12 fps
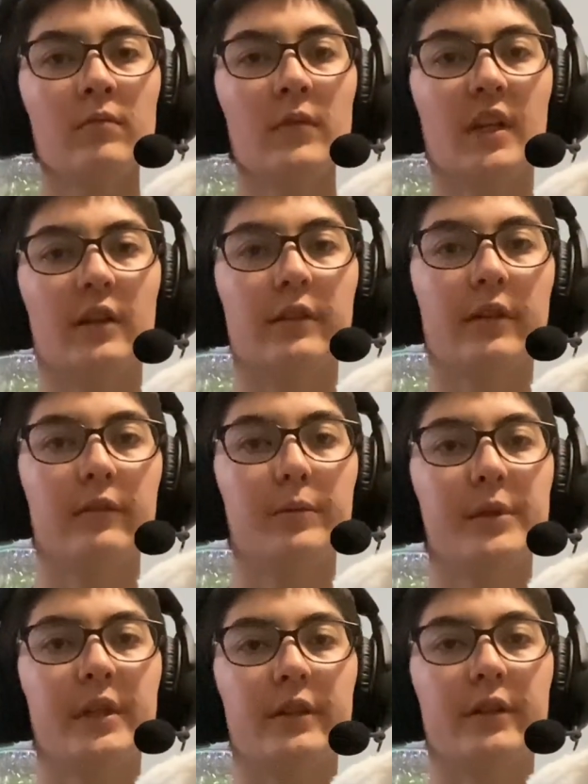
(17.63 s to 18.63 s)
There are several
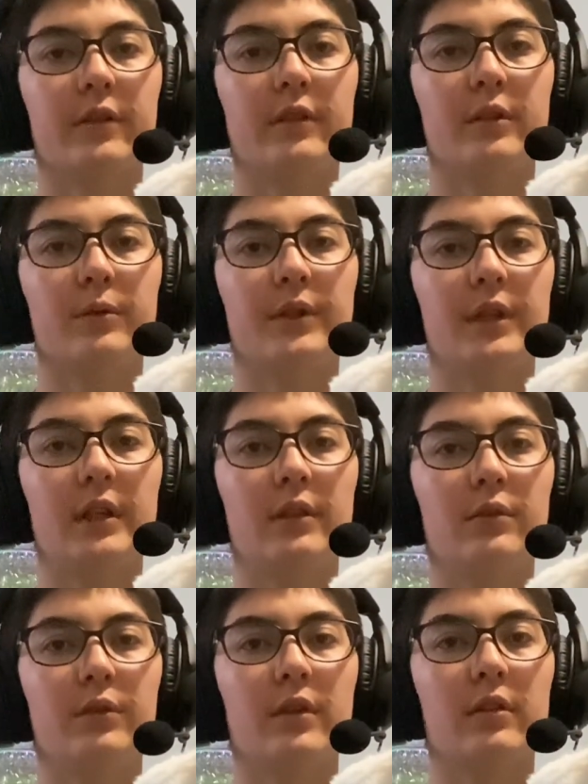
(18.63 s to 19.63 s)
materials you will need
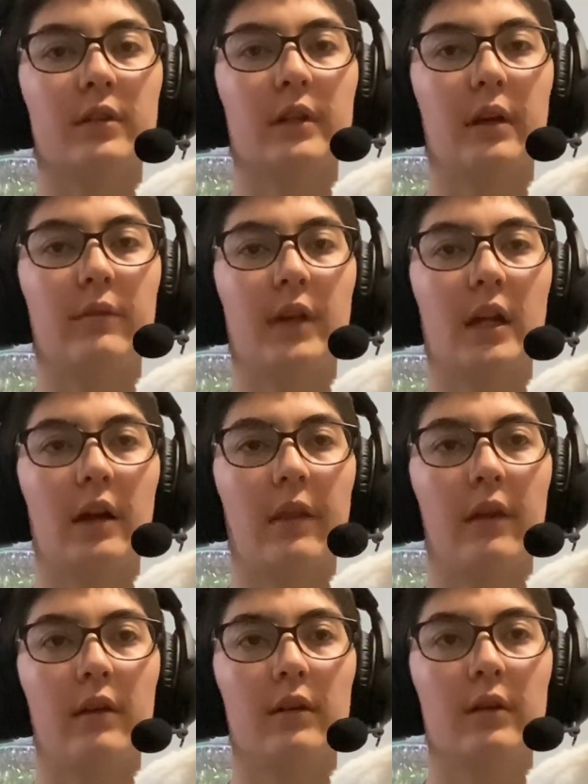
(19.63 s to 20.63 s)
to insert an IV
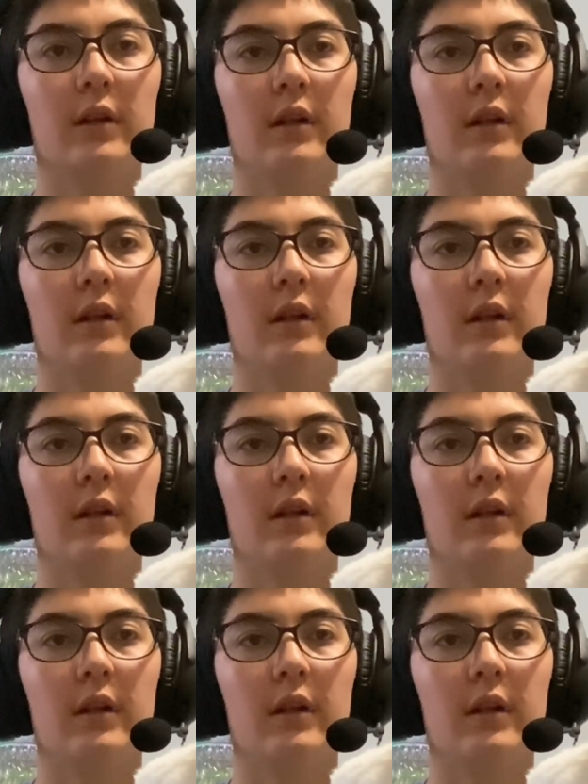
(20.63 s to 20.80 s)
catheter.